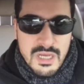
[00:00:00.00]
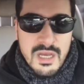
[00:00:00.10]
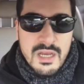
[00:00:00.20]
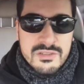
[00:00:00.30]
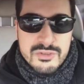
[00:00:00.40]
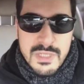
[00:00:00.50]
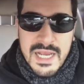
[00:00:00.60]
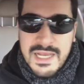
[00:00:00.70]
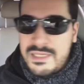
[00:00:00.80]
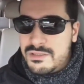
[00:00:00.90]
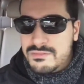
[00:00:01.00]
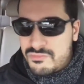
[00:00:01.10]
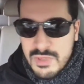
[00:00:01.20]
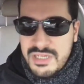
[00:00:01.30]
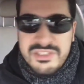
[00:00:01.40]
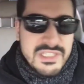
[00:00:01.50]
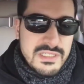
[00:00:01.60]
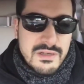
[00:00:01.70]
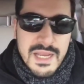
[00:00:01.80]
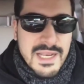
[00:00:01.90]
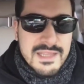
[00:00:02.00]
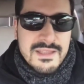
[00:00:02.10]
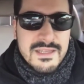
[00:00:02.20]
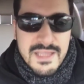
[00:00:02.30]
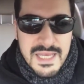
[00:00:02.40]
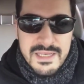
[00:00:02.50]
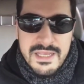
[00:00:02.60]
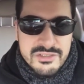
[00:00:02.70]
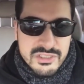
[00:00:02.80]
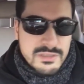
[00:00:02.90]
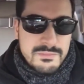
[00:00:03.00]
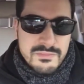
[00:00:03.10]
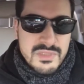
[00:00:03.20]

on track or racing or anything of that nature.